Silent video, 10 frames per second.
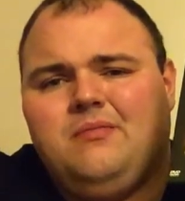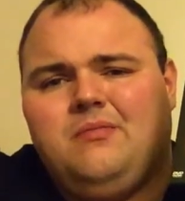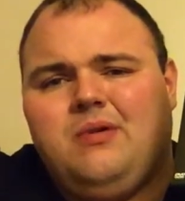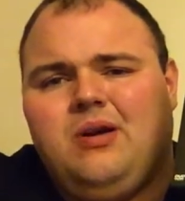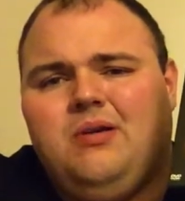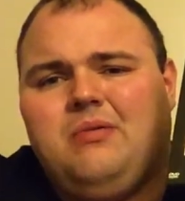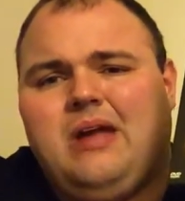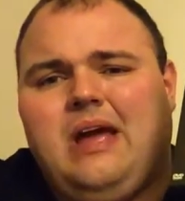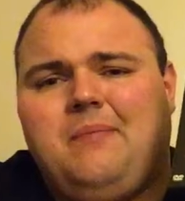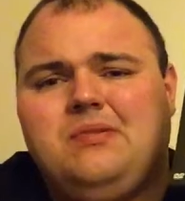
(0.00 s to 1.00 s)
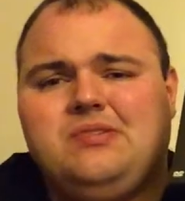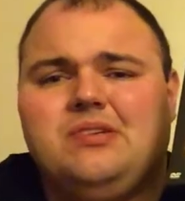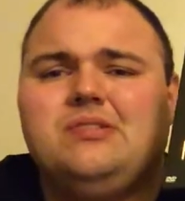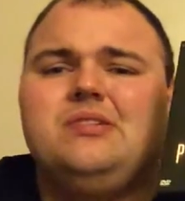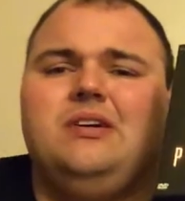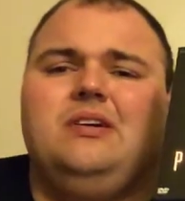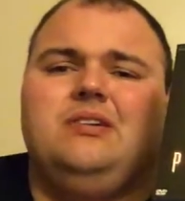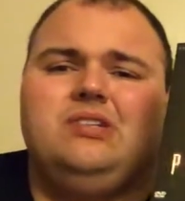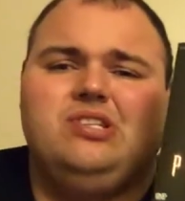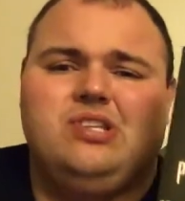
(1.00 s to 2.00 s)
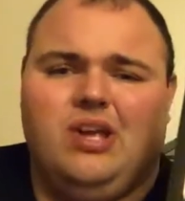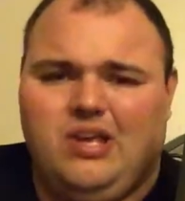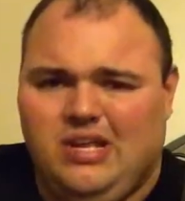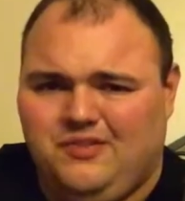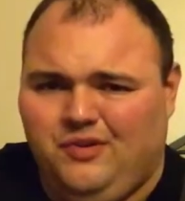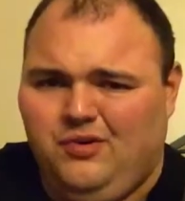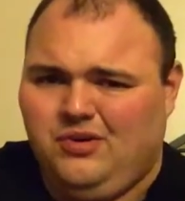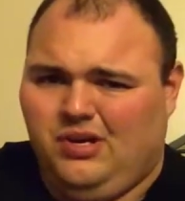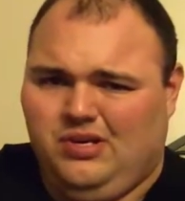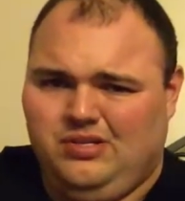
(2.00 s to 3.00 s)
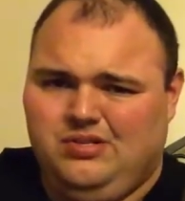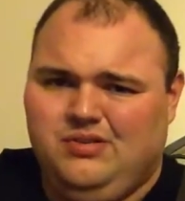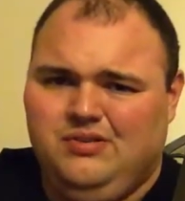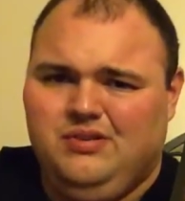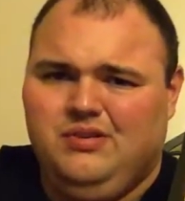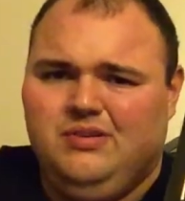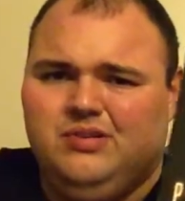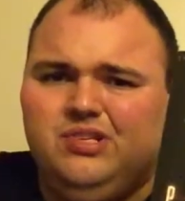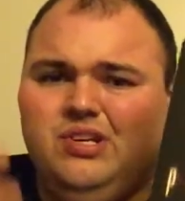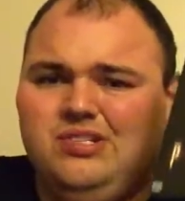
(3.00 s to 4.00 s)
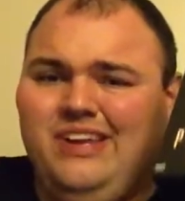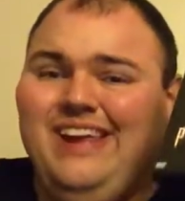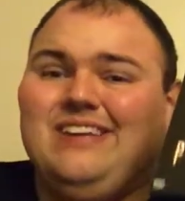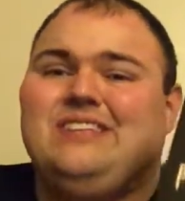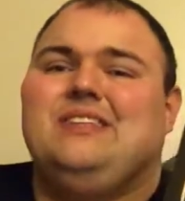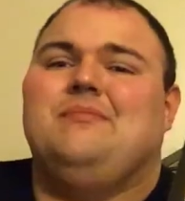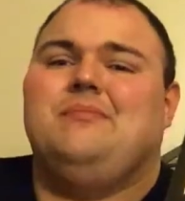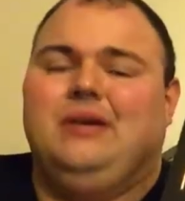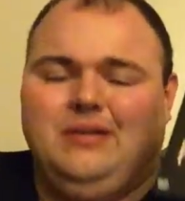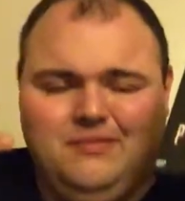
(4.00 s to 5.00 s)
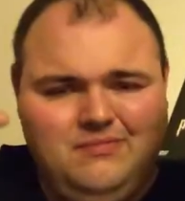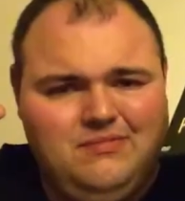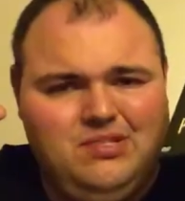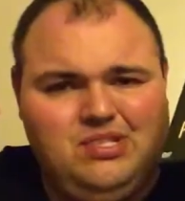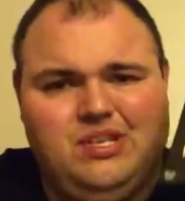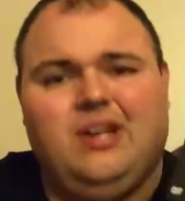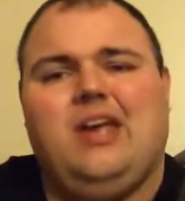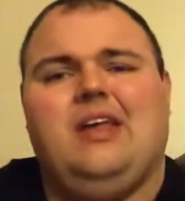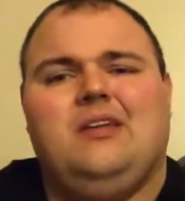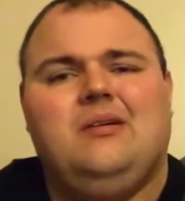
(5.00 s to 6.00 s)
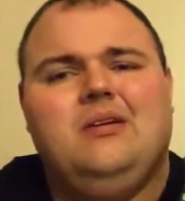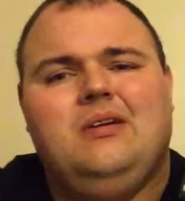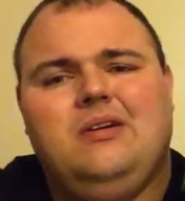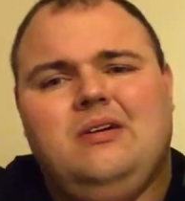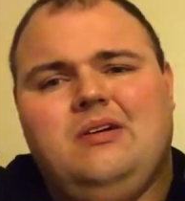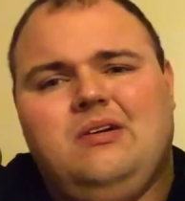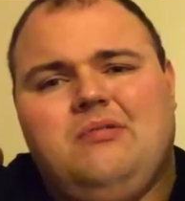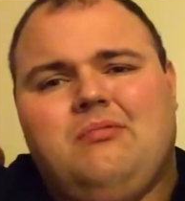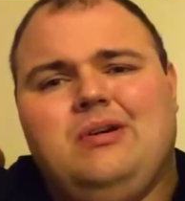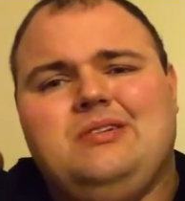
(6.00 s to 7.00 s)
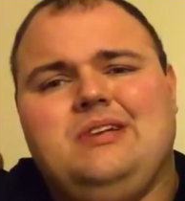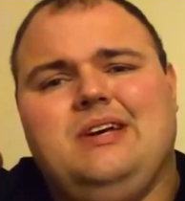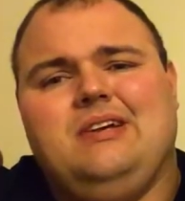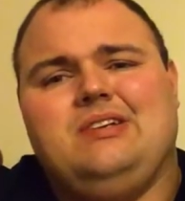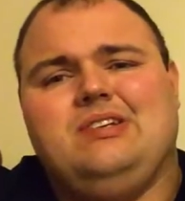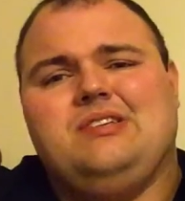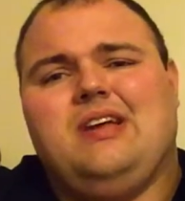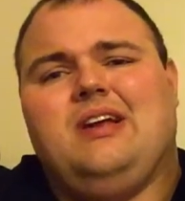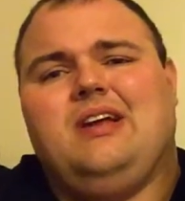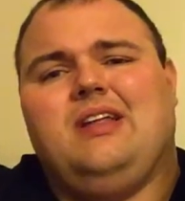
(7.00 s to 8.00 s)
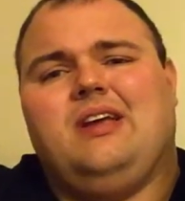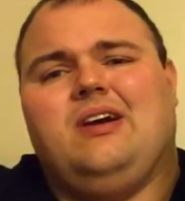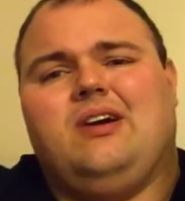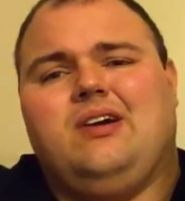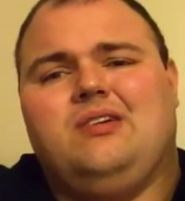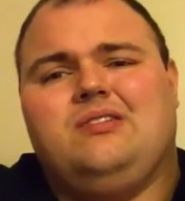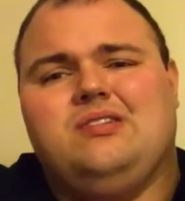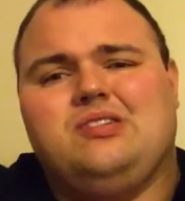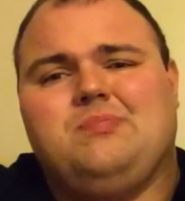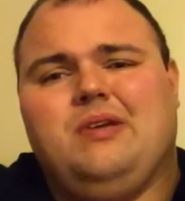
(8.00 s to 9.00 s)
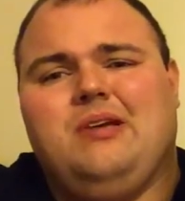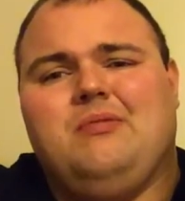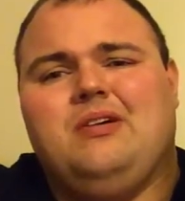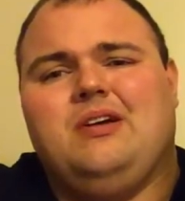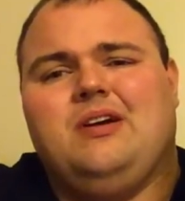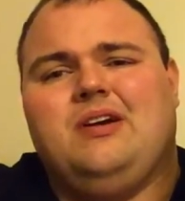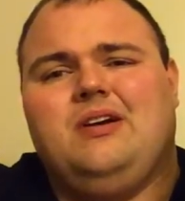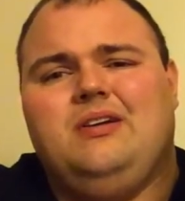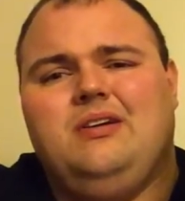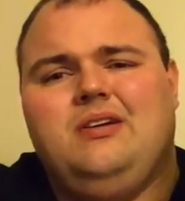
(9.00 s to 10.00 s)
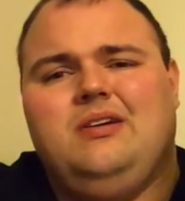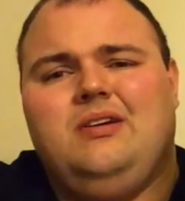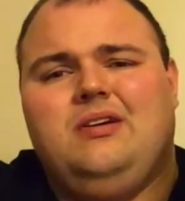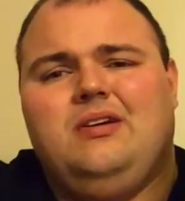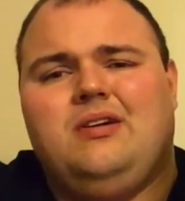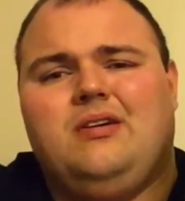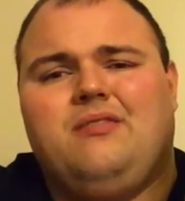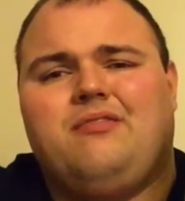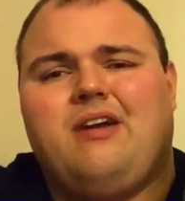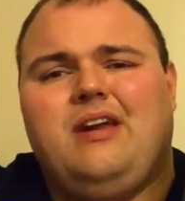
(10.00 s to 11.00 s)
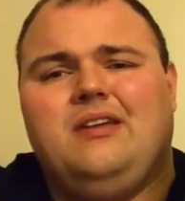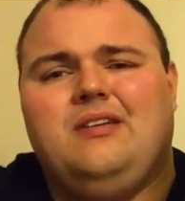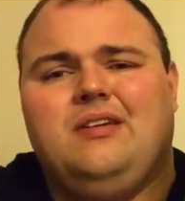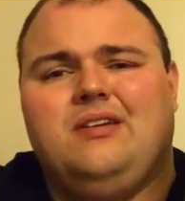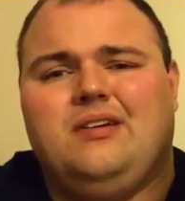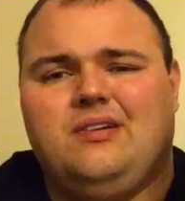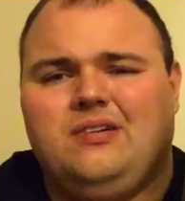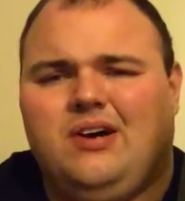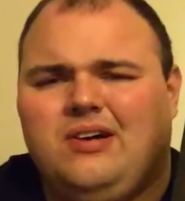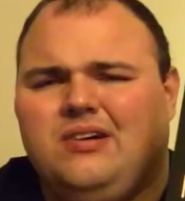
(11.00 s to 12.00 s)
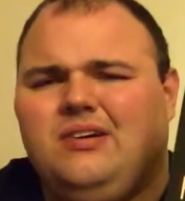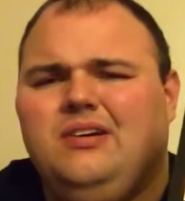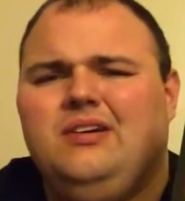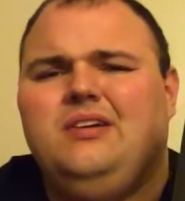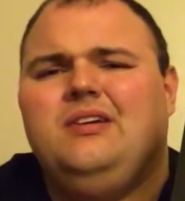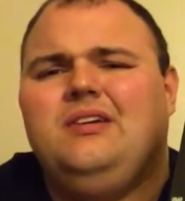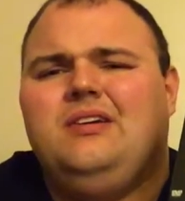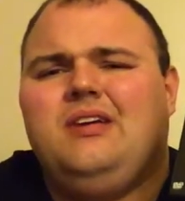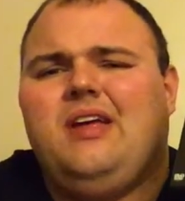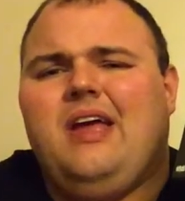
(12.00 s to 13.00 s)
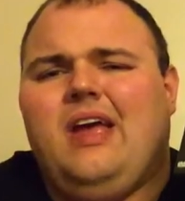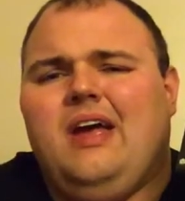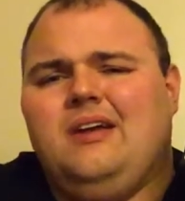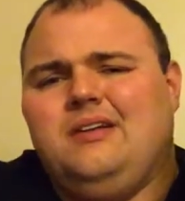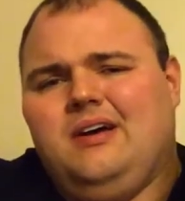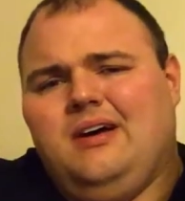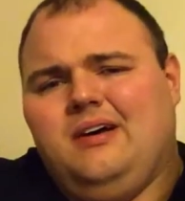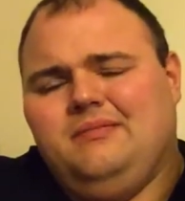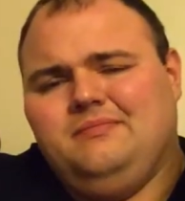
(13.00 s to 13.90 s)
Well, what happens is uh, she still gets phone calls she doesn't answer them, but she's still getting them. One day she's at uh, a, like an art display with uh, her friend and her daughter, and uh,